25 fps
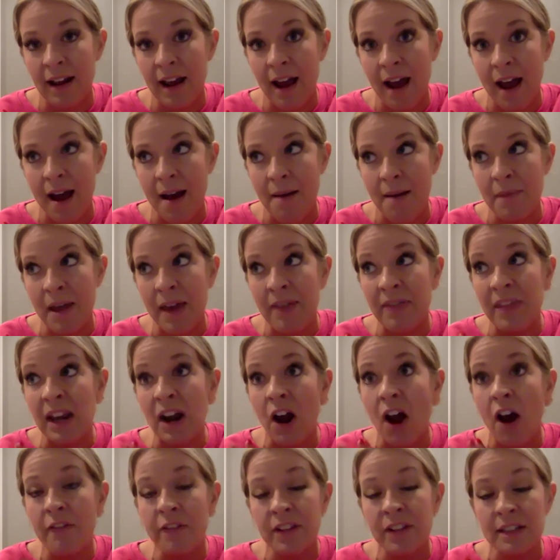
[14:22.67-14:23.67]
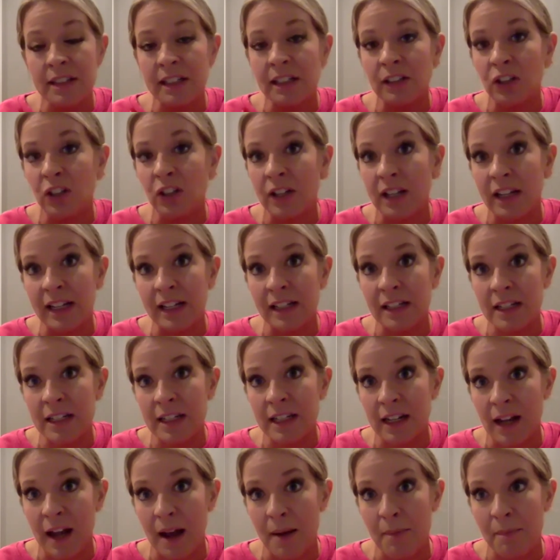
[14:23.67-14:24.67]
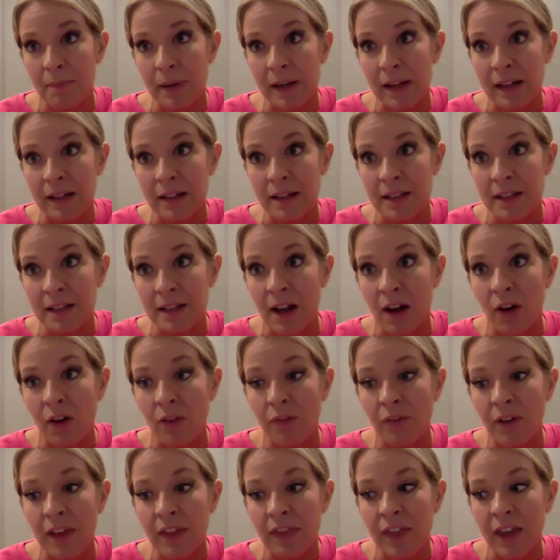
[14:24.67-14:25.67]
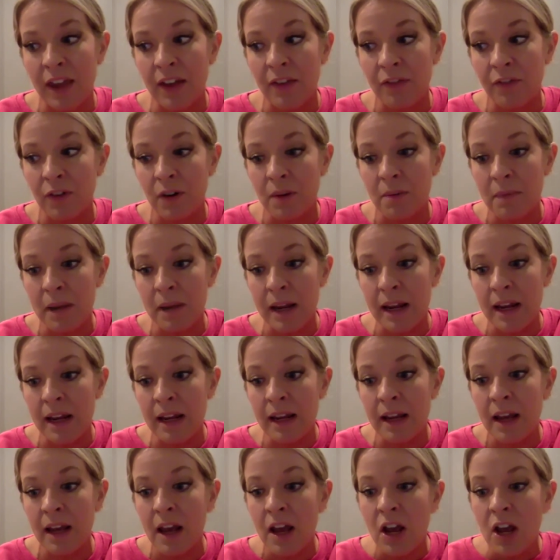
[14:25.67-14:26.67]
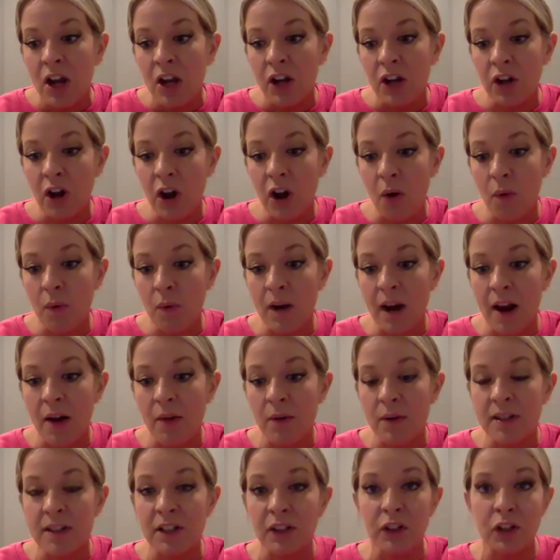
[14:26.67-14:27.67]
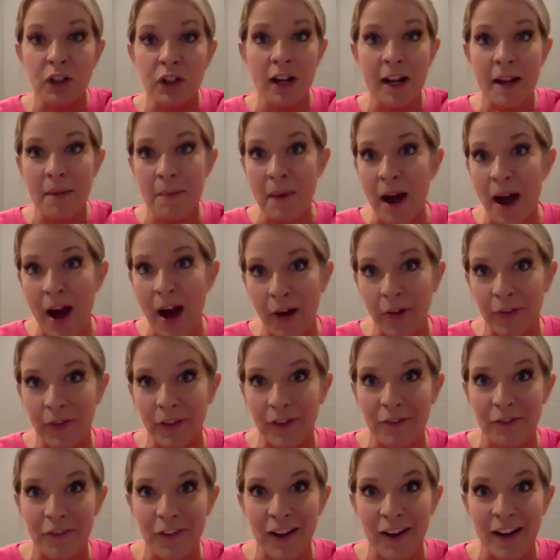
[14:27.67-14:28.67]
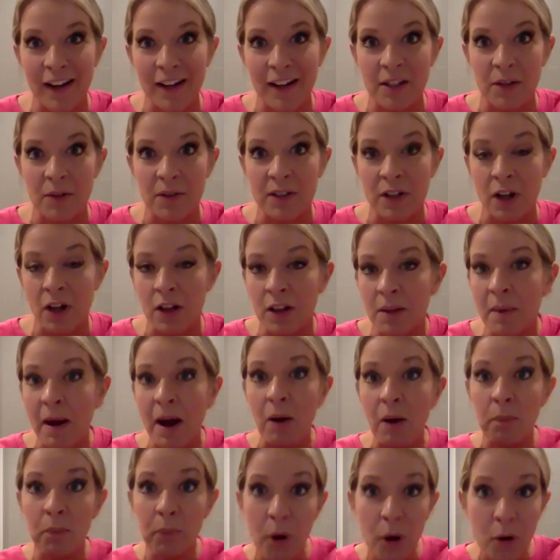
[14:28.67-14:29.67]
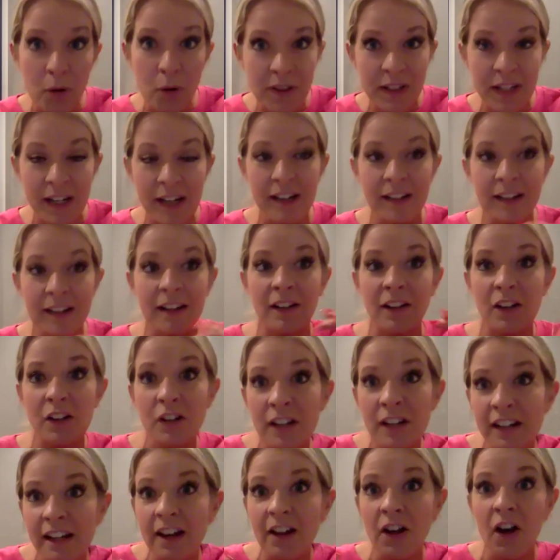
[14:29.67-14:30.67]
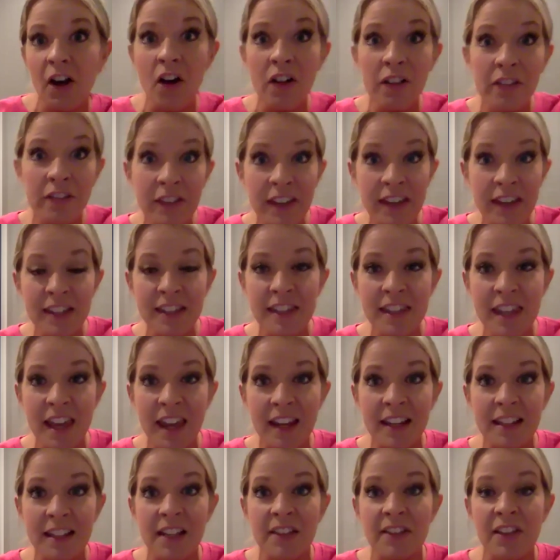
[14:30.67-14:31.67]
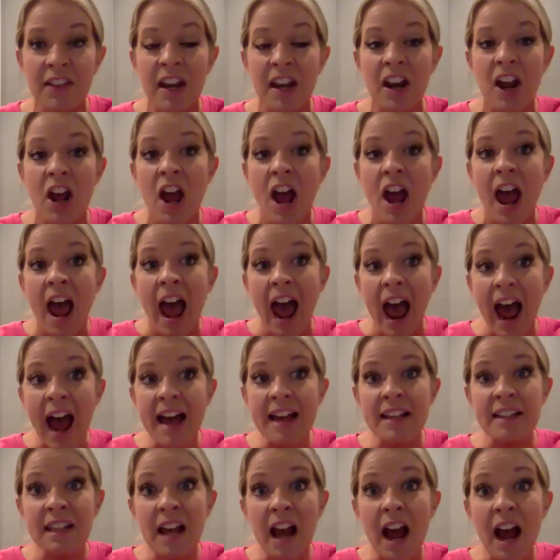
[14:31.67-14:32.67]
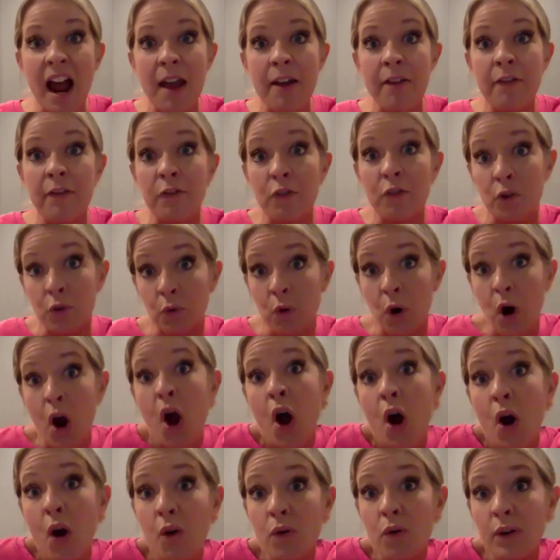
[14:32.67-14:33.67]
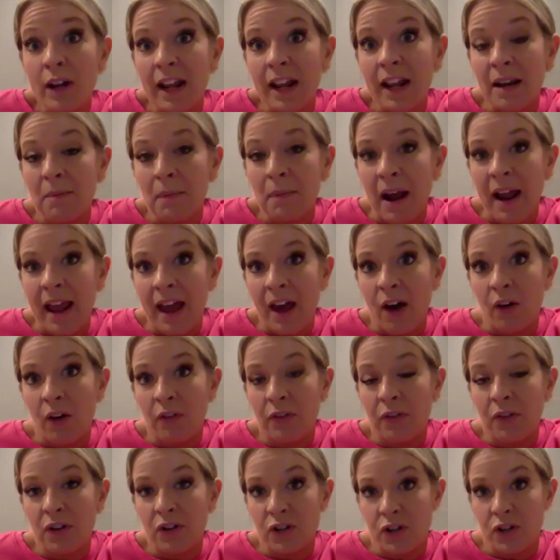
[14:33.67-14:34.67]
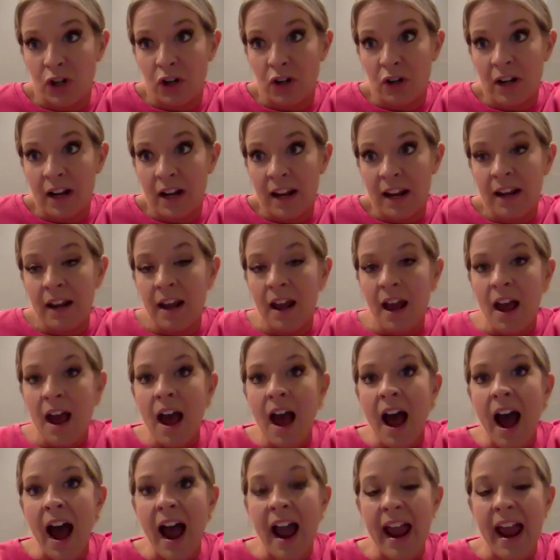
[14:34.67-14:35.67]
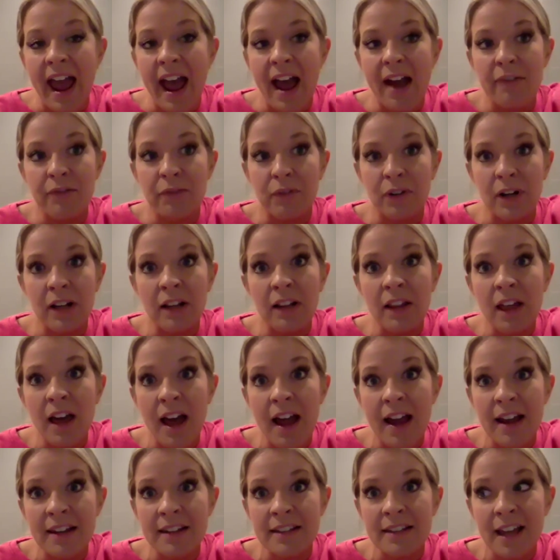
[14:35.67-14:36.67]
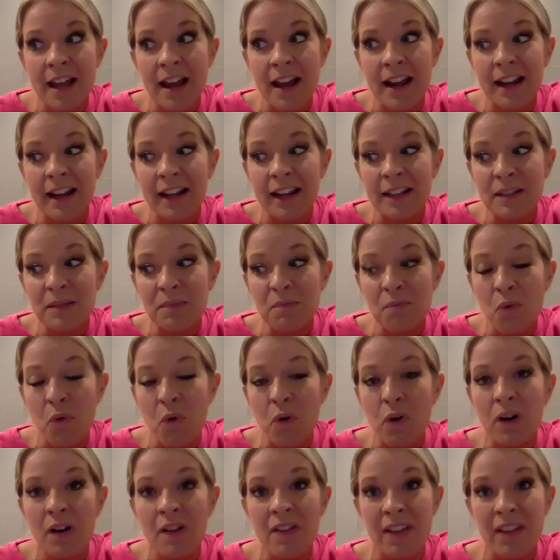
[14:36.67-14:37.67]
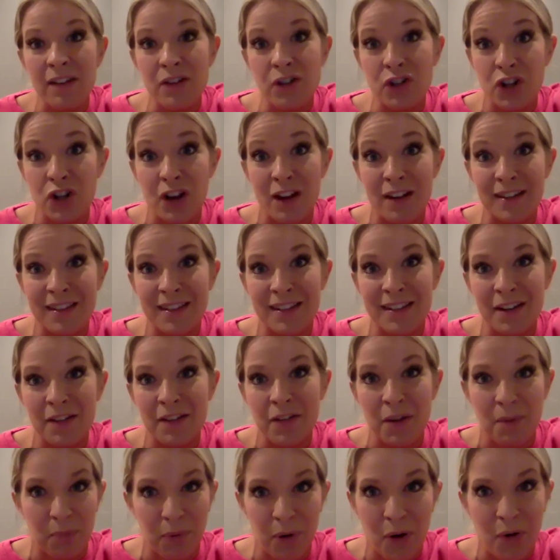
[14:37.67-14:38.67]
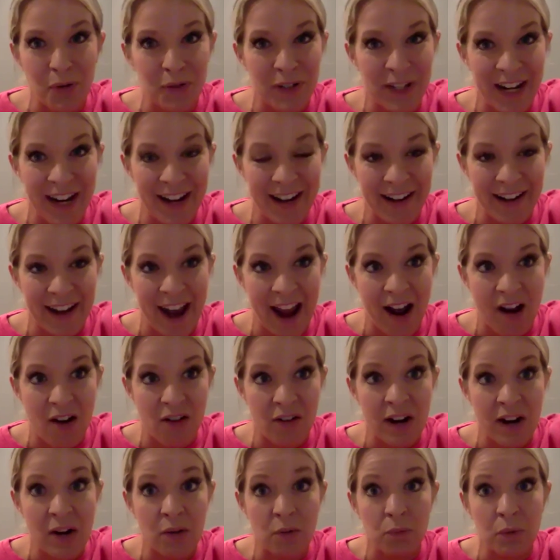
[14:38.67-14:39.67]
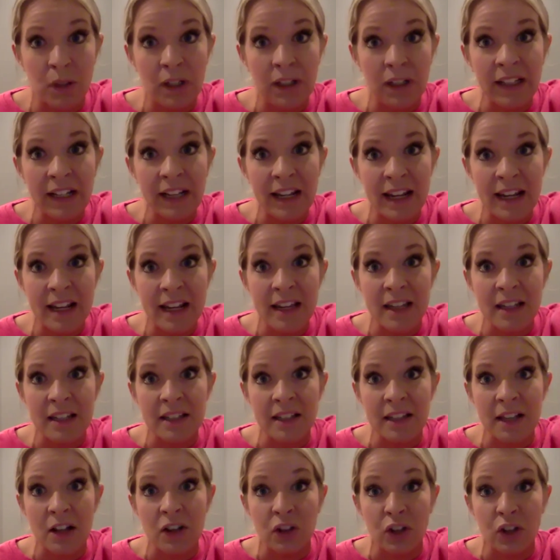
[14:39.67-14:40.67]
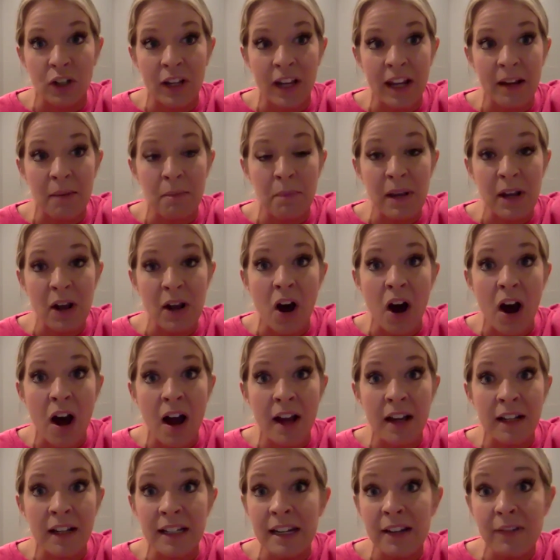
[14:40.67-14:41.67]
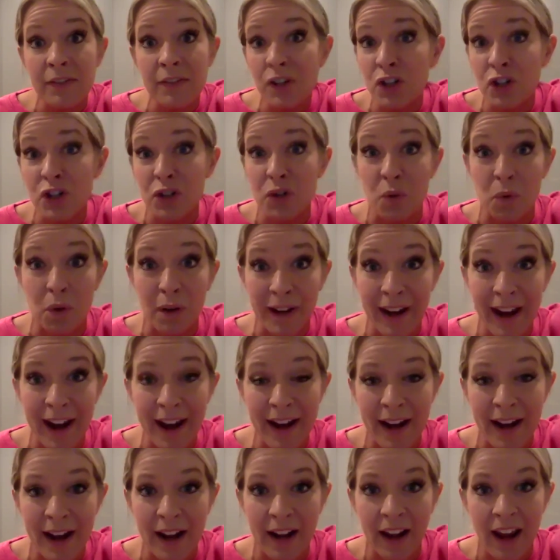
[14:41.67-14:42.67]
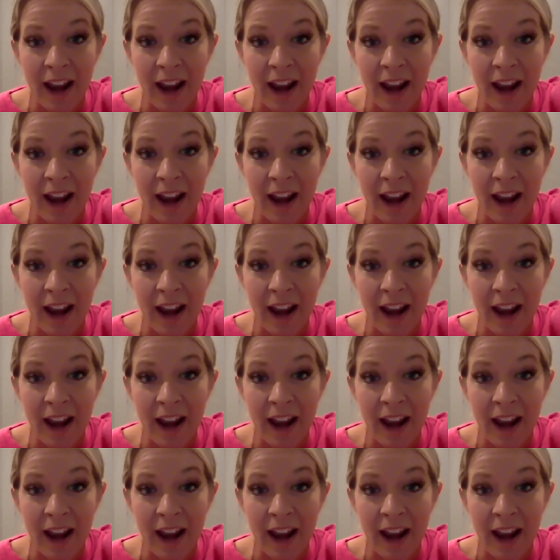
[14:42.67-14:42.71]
And then obviously looking into the company itself, I think for me, when I was learning about health and fitness, I was all about protein and looking at all of these things. And then as I've grown in my health journey, I have realized that it's more than just the protein count. It really is looking beyond even just organic.